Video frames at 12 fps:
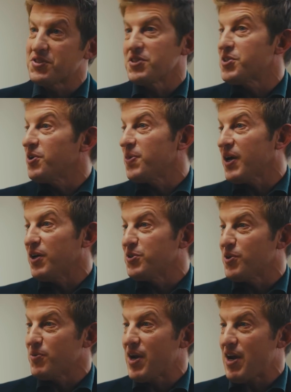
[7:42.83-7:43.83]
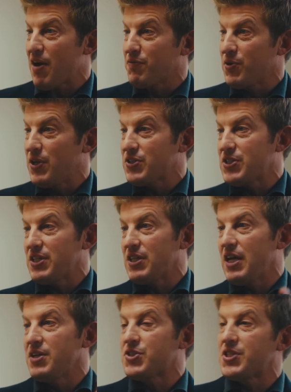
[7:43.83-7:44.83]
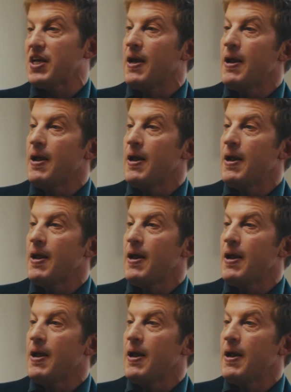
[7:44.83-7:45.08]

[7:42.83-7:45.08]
it's a good thing. I'll do it right after this and see.